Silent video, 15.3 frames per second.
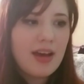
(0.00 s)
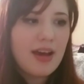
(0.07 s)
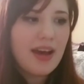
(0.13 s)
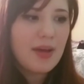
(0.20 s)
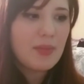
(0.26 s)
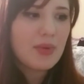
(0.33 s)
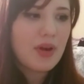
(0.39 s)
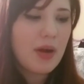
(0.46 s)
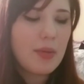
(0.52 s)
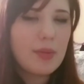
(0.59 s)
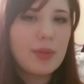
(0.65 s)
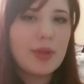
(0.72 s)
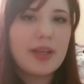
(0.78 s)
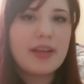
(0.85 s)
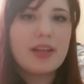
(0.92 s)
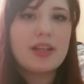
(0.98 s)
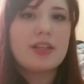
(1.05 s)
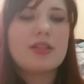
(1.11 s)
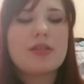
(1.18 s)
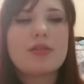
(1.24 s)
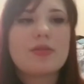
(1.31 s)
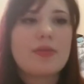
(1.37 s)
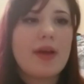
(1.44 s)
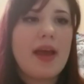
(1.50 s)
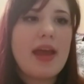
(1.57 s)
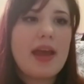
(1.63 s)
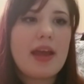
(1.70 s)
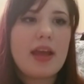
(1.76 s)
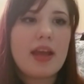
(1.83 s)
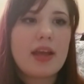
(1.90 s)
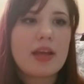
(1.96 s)
I'm probably gonna do
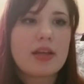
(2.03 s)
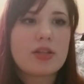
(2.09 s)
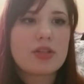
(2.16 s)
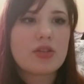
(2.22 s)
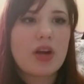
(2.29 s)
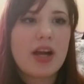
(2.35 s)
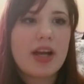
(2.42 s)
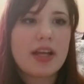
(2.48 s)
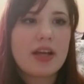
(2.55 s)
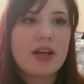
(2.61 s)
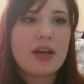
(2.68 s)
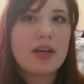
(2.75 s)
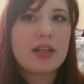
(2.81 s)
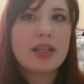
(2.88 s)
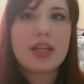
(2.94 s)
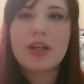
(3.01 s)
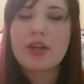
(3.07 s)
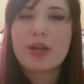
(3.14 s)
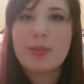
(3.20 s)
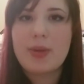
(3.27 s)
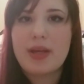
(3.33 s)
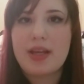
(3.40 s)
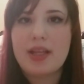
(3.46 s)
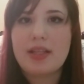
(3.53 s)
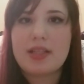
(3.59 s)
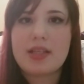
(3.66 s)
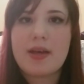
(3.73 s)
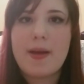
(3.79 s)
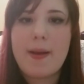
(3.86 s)
a try on here in a bit,